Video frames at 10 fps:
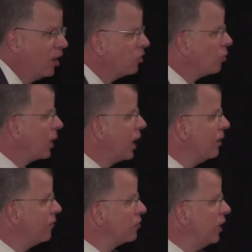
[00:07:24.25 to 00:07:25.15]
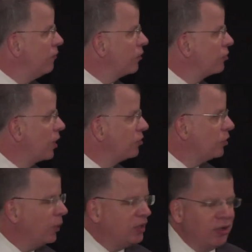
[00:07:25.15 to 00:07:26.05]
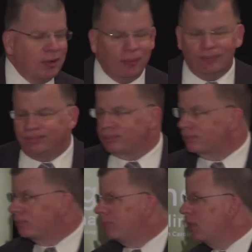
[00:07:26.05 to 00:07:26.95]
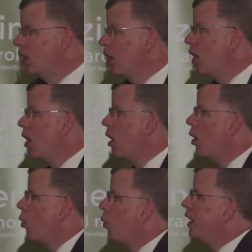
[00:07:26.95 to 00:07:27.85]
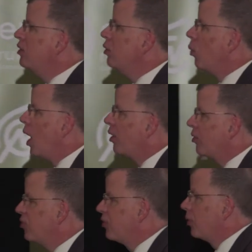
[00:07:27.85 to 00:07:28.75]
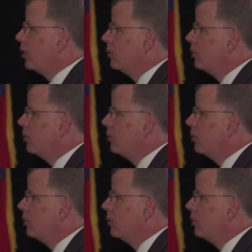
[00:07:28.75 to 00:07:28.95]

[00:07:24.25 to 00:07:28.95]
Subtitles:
So what kind of infrastructure do we do? We do water and sewer.